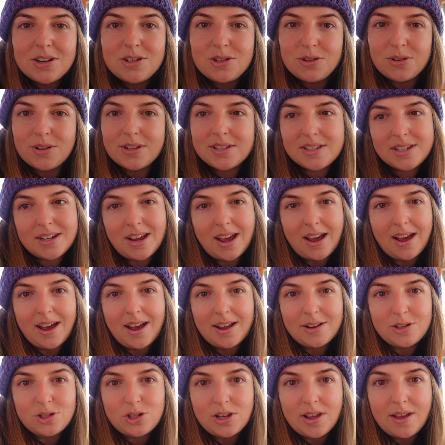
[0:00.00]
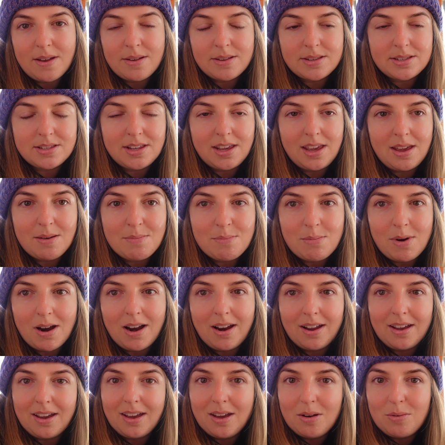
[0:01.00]
just at Chelsea
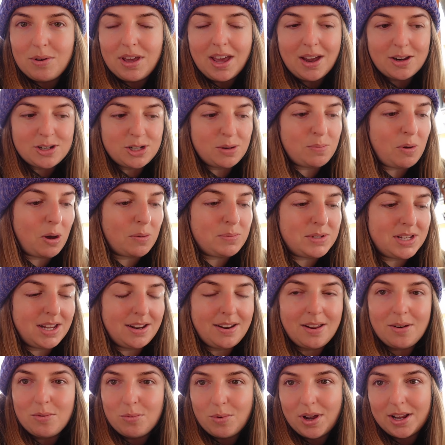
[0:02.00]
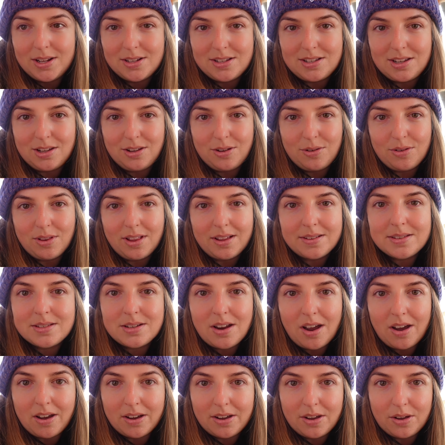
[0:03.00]
Market. We actually popped in and went to Los
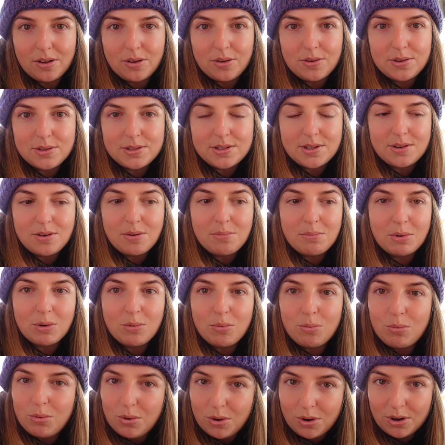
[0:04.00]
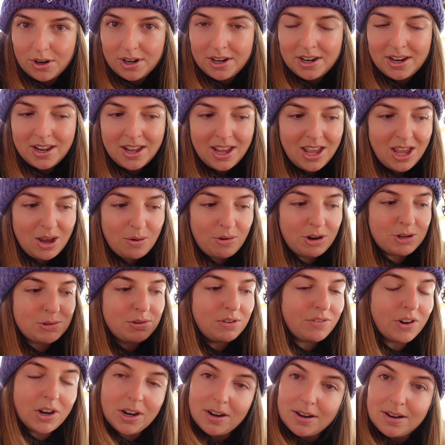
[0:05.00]
Tacos number one, which
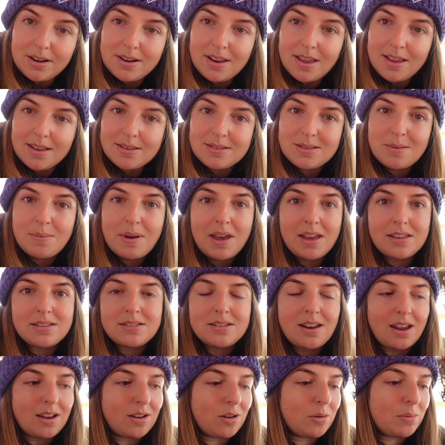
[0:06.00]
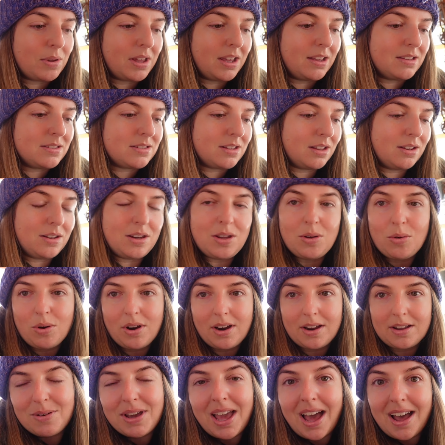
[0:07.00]
we've heard is the best taco place in New
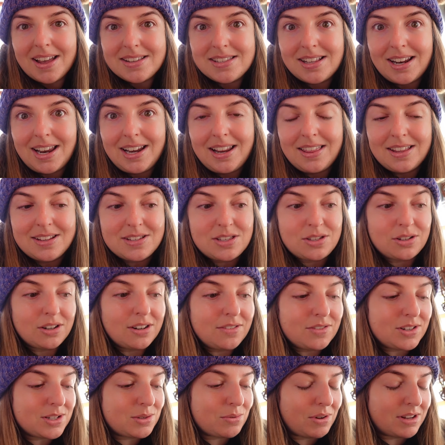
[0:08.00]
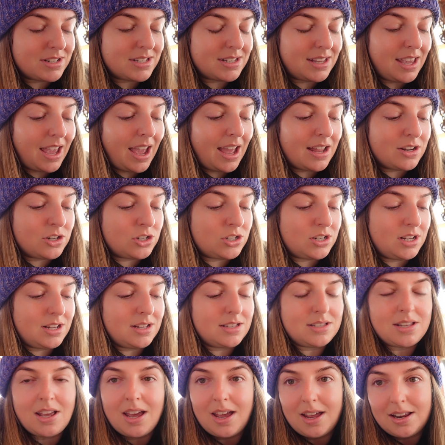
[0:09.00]
York. We asked the lady that served us what to get and she
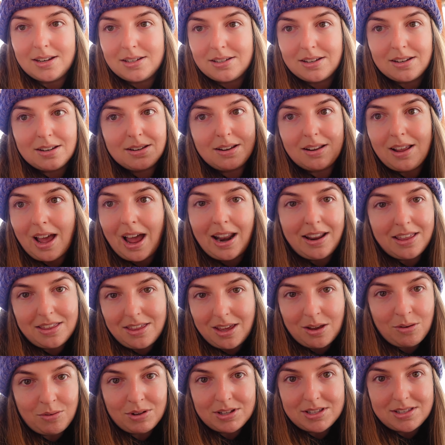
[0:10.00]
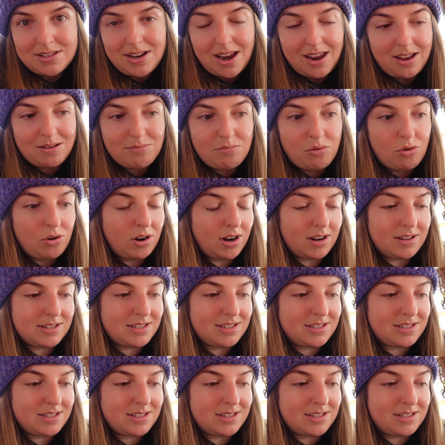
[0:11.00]
said anything with steak and pork.